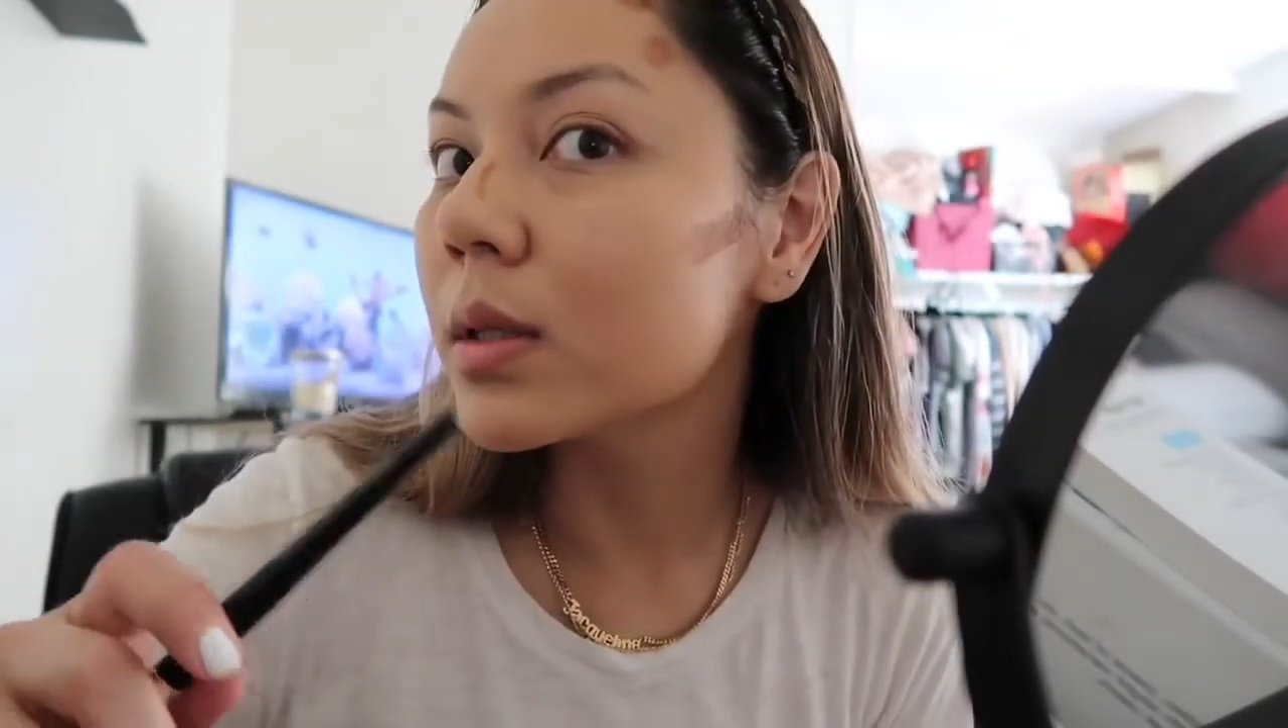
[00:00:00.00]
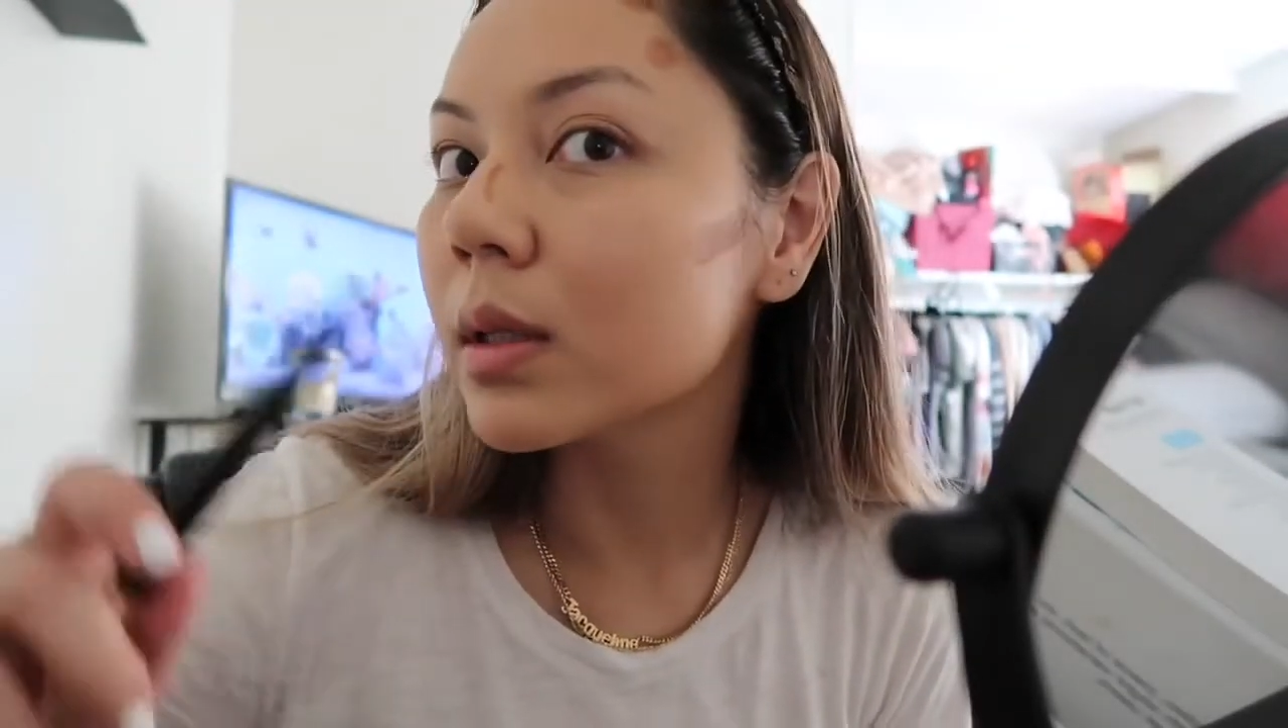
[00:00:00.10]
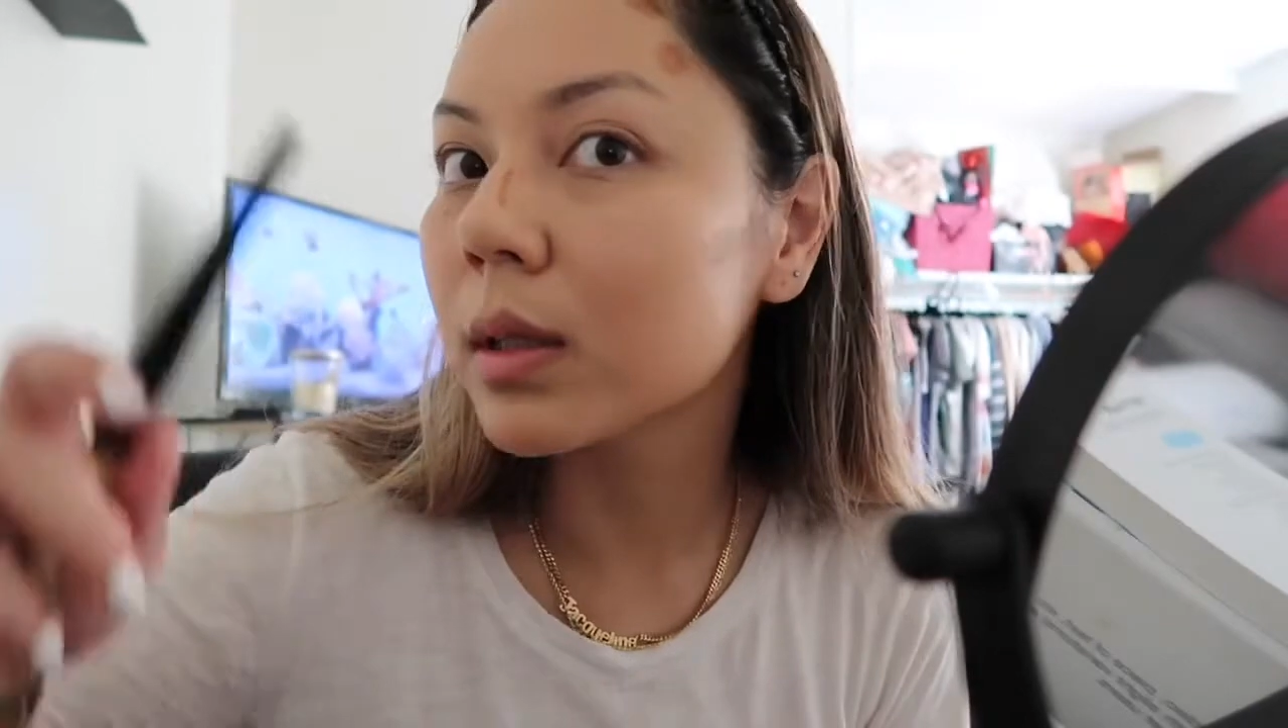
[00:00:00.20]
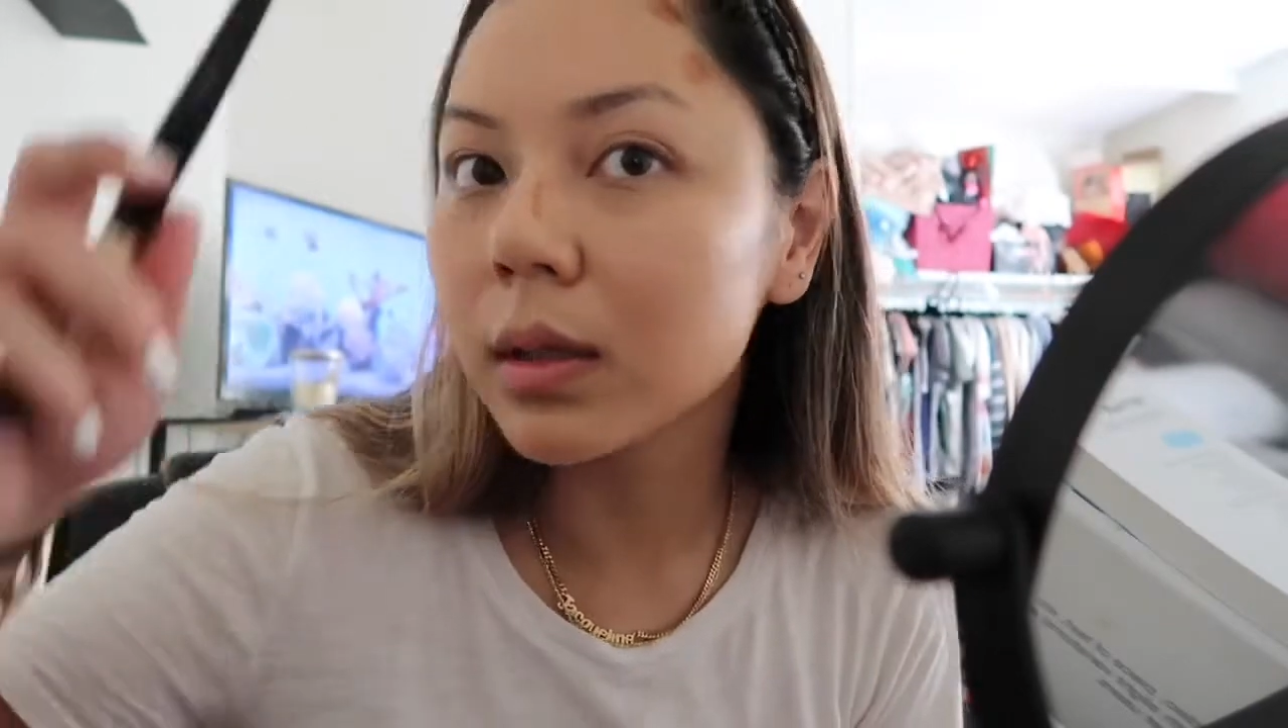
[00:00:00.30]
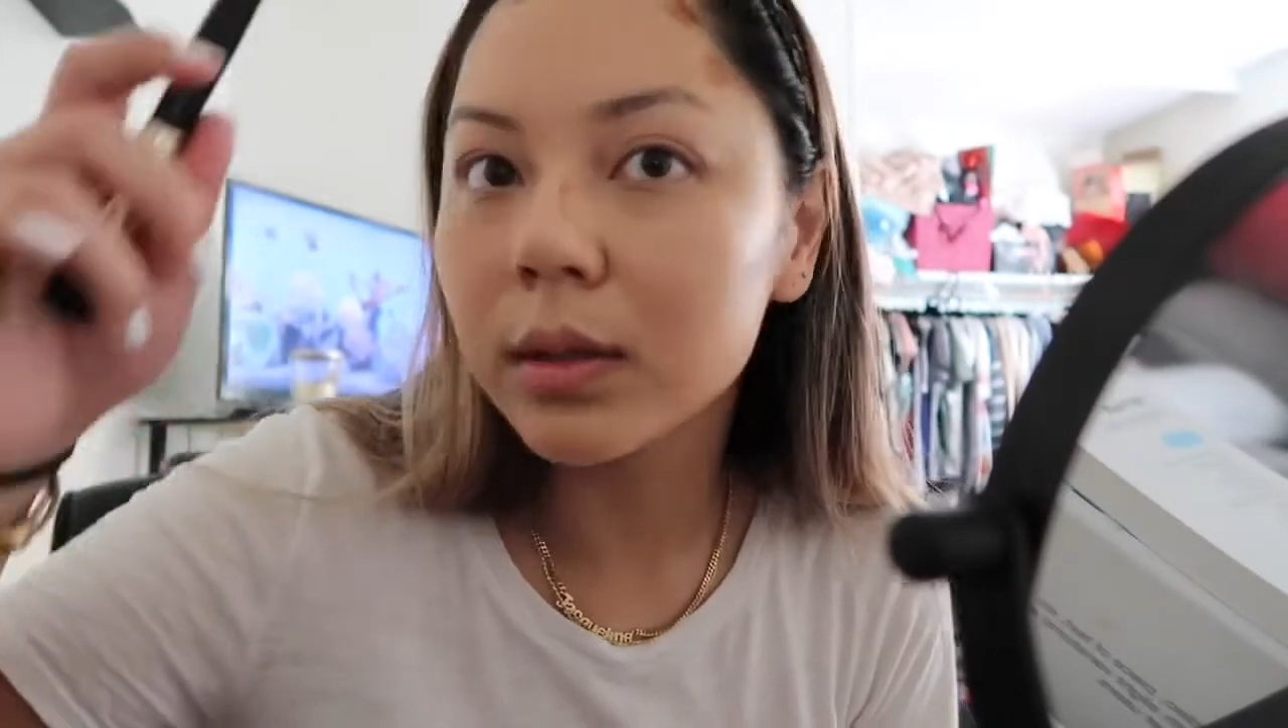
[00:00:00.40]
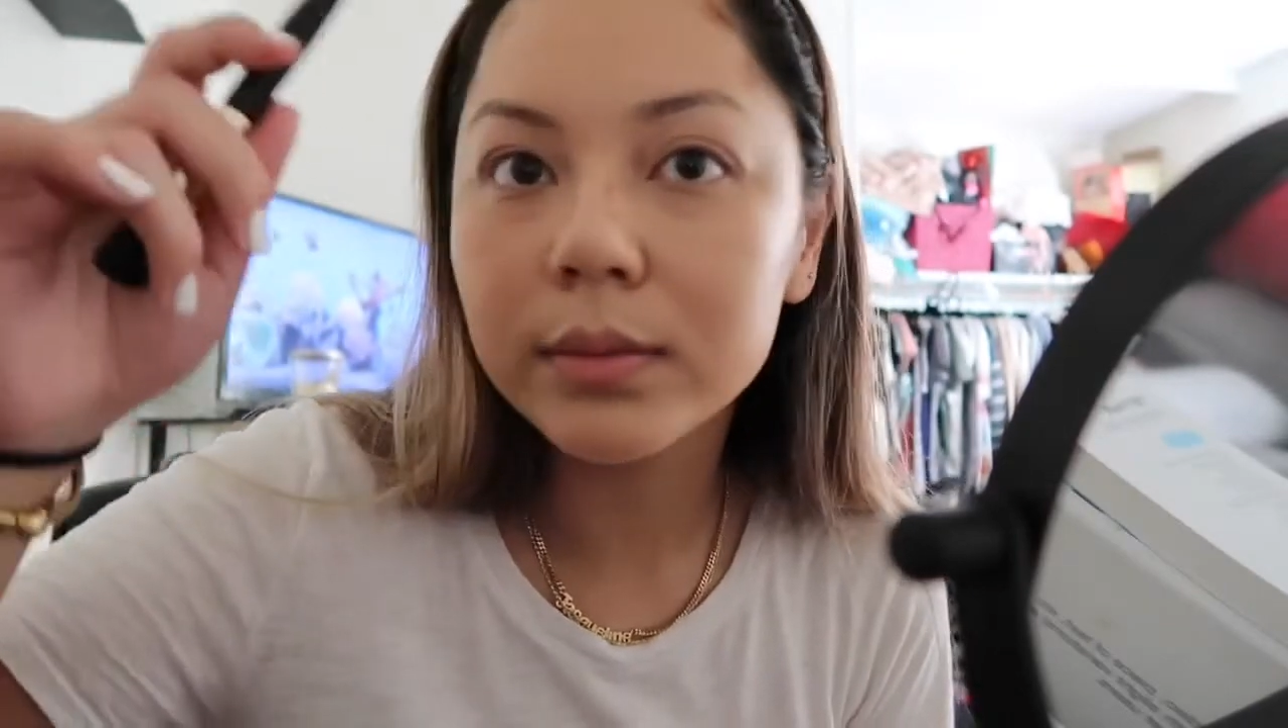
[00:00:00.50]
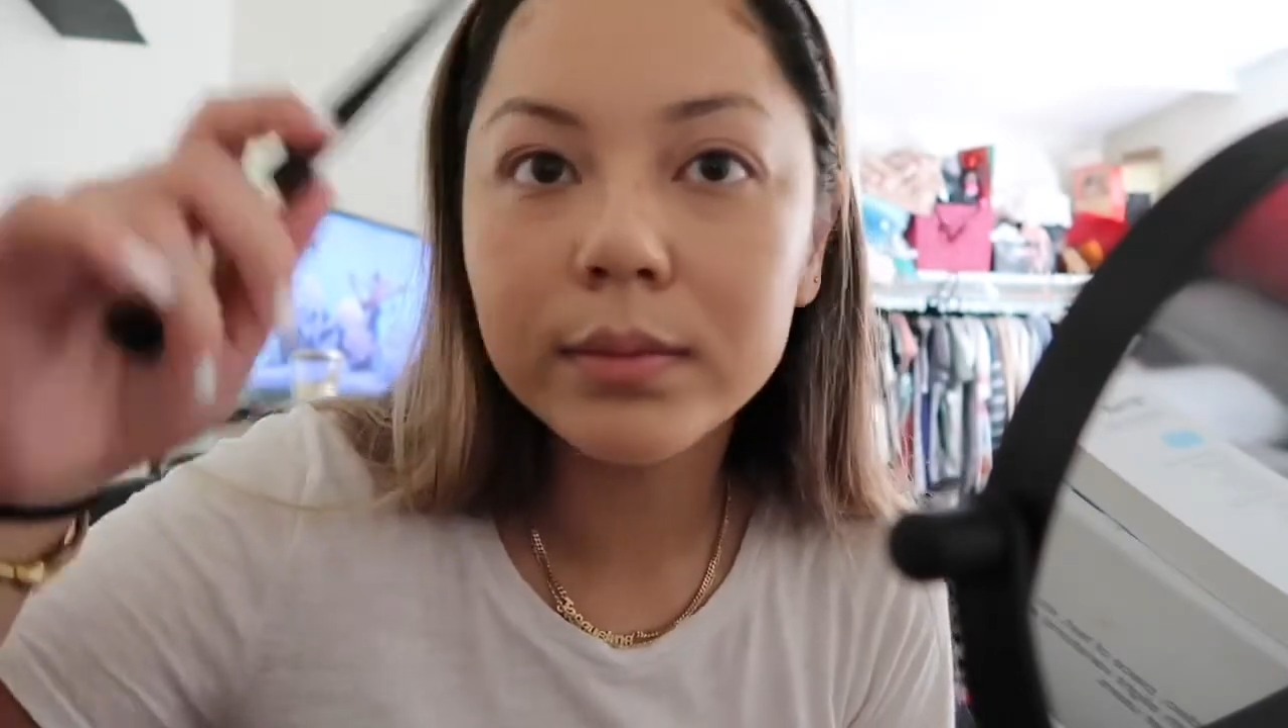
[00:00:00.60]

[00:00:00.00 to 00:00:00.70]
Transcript: to